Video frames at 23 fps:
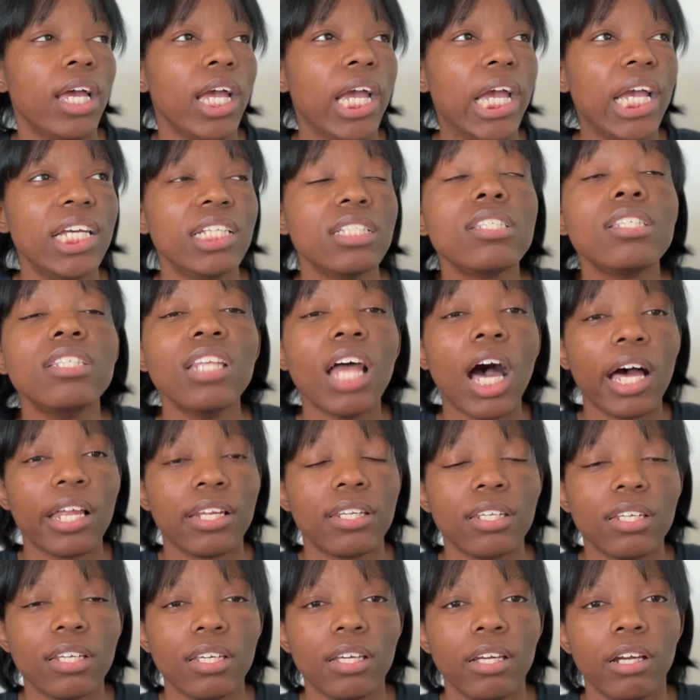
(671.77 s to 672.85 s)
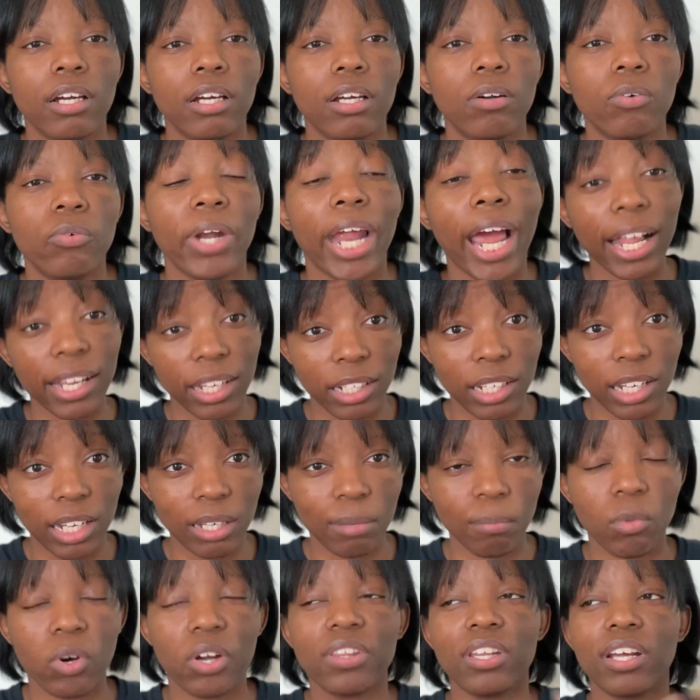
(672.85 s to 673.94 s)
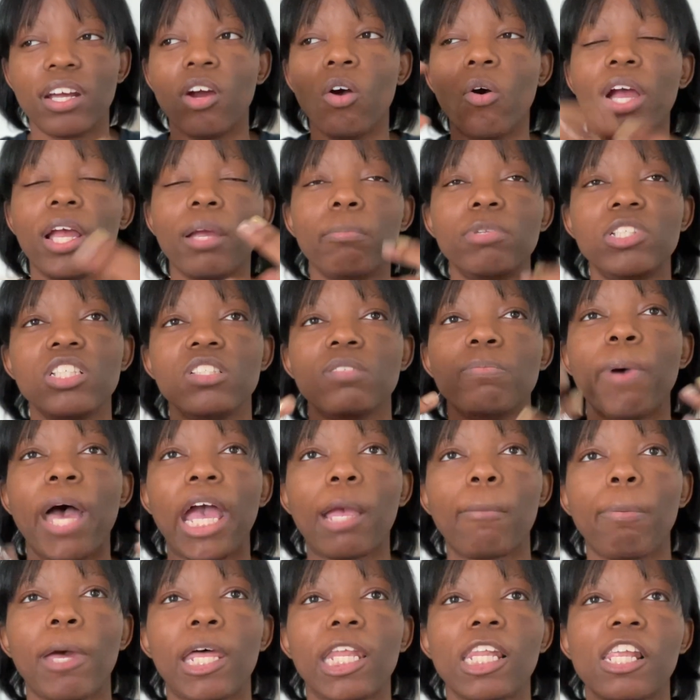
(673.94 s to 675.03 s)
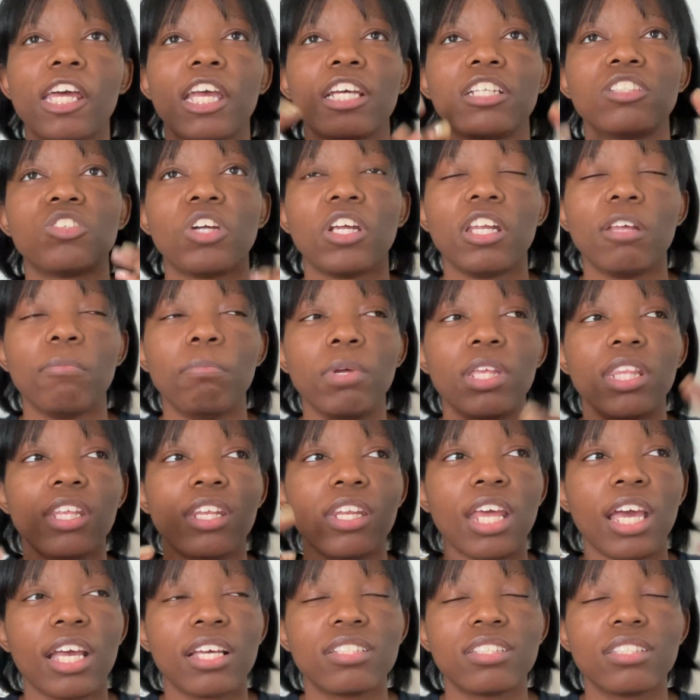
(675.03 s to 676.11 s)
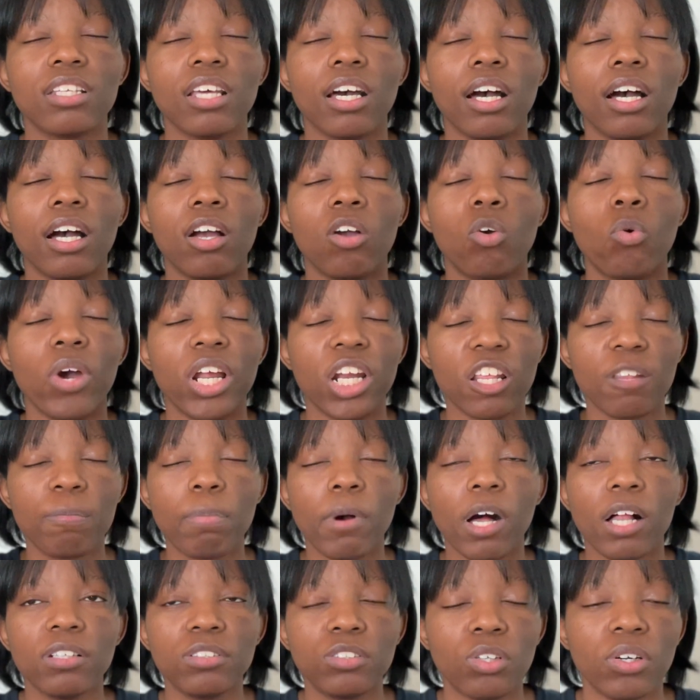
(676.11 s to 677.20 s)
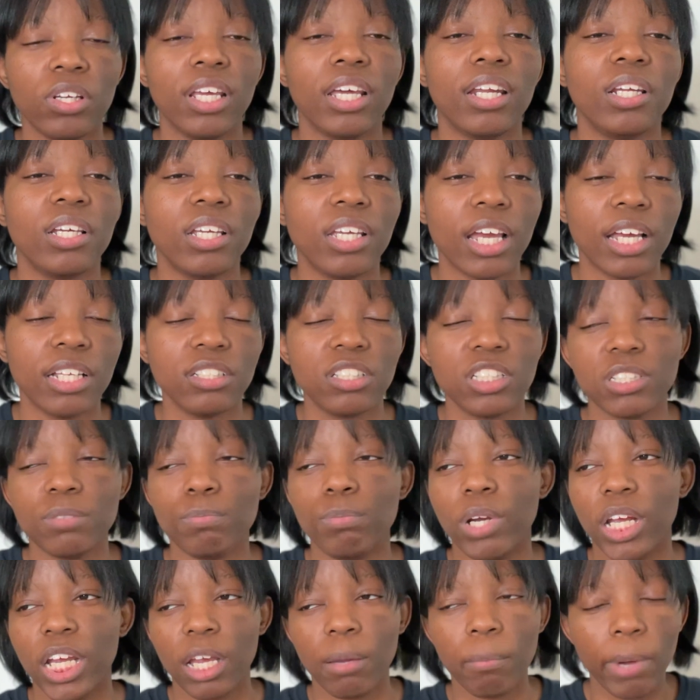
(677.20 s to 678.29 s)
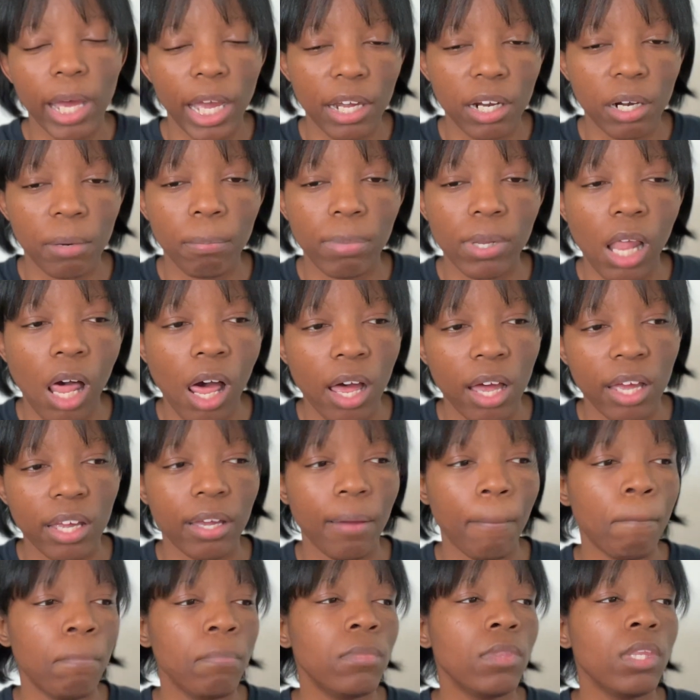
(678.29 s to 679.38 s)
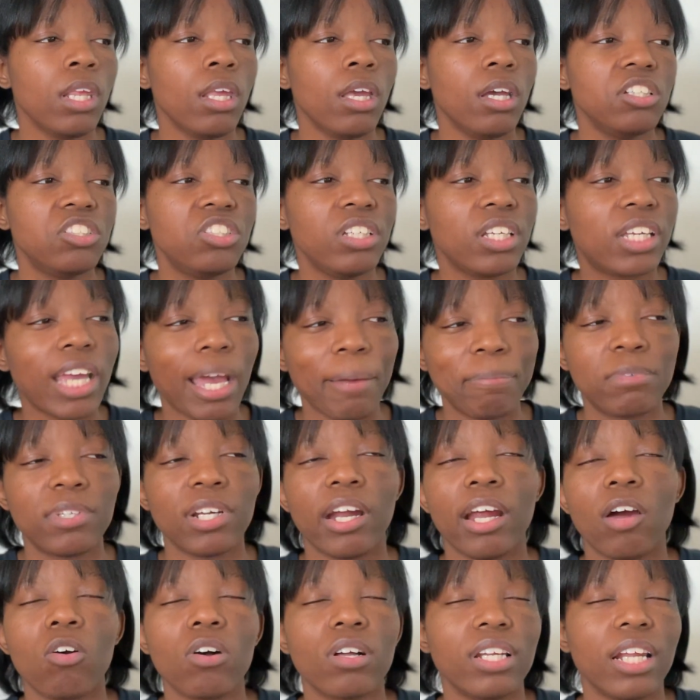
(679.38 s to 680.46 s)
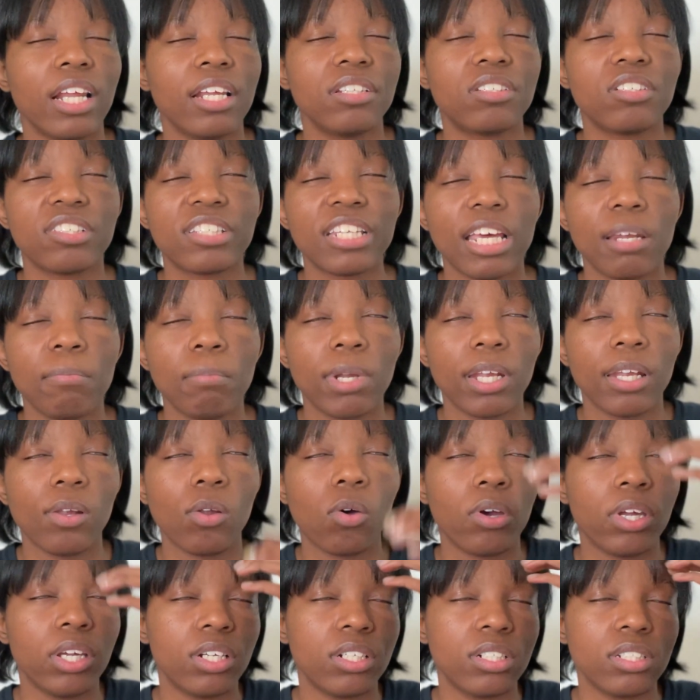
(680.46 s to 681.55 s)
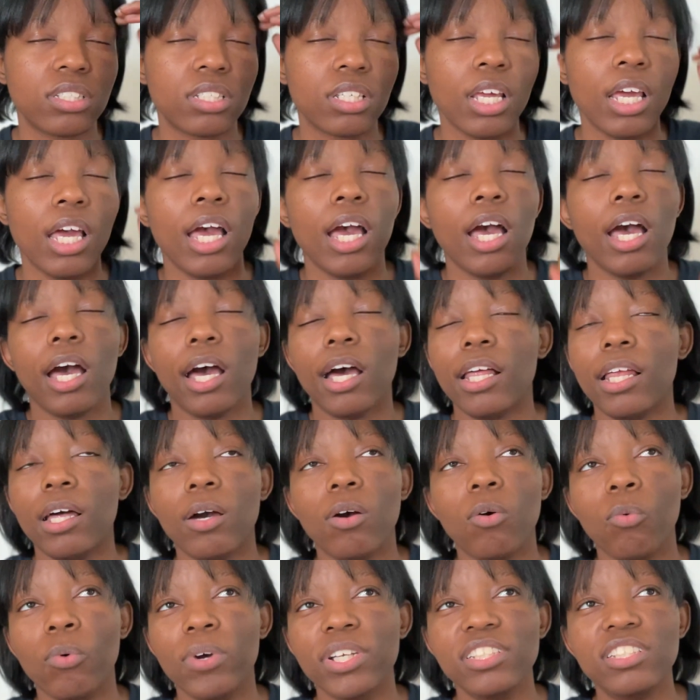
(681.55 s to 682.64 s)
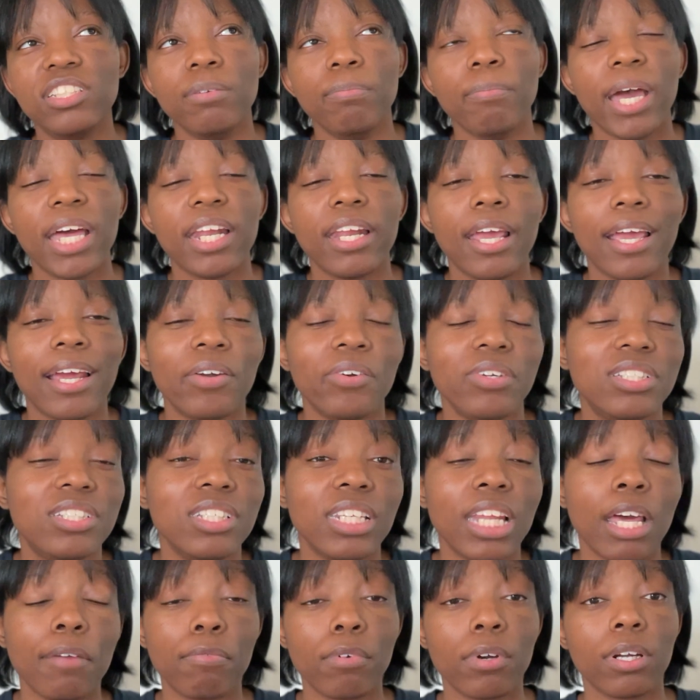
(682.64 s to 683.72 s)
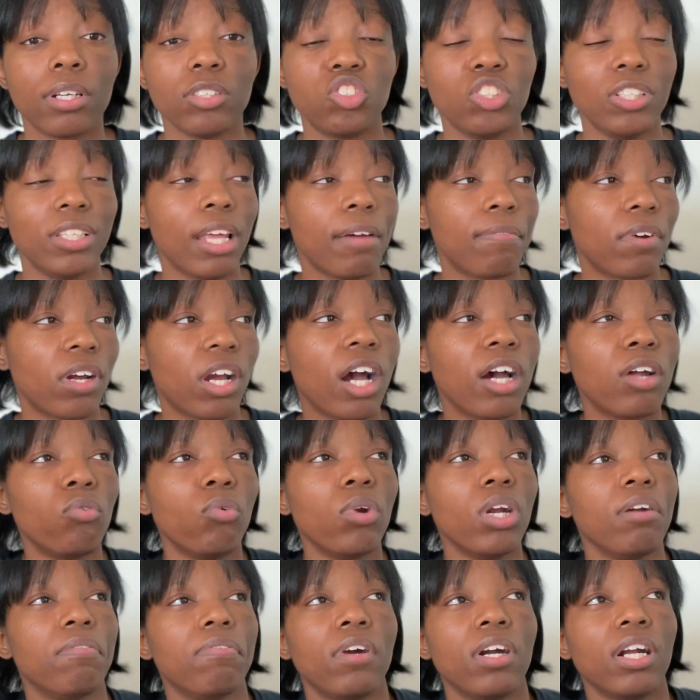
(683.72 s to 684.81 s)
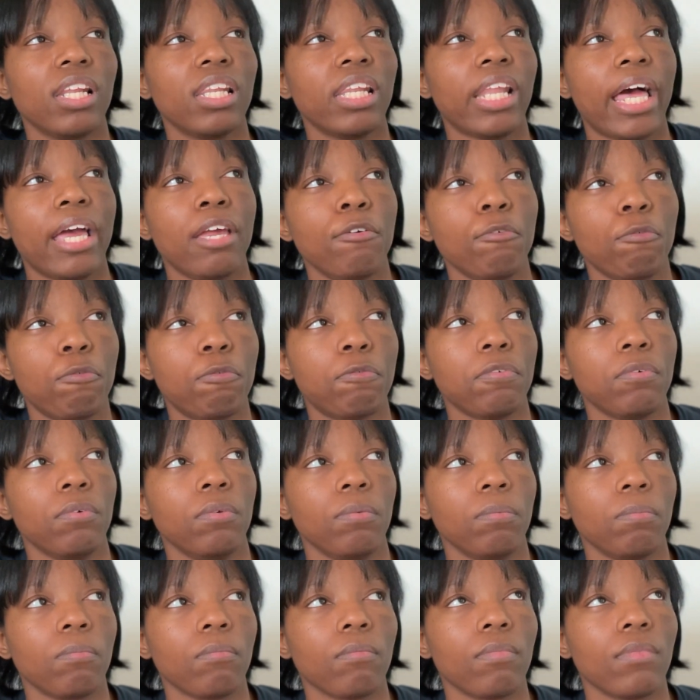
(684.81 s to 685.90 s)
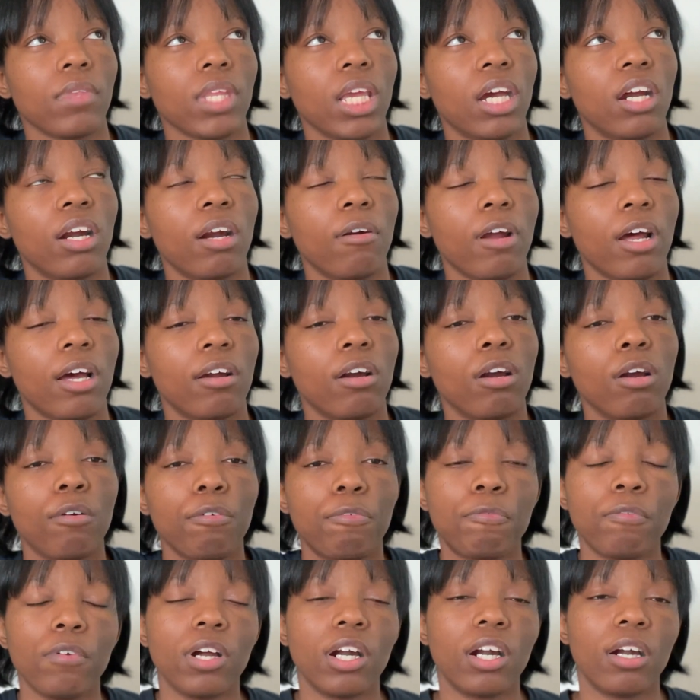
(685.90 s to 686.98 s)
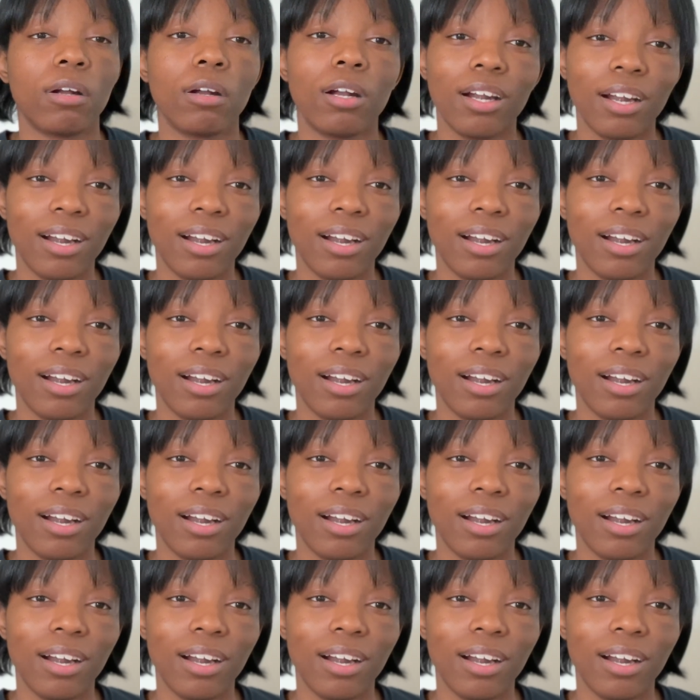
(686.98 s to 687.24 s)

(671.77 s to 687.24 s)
is not reality anymore. They're going, she's backpedaling and trying to be the next Gwyneth Paltrow yet again. She's bringing back her blog. She kept her own entertainment lawyers when she met Harry. She never got rid of her life, her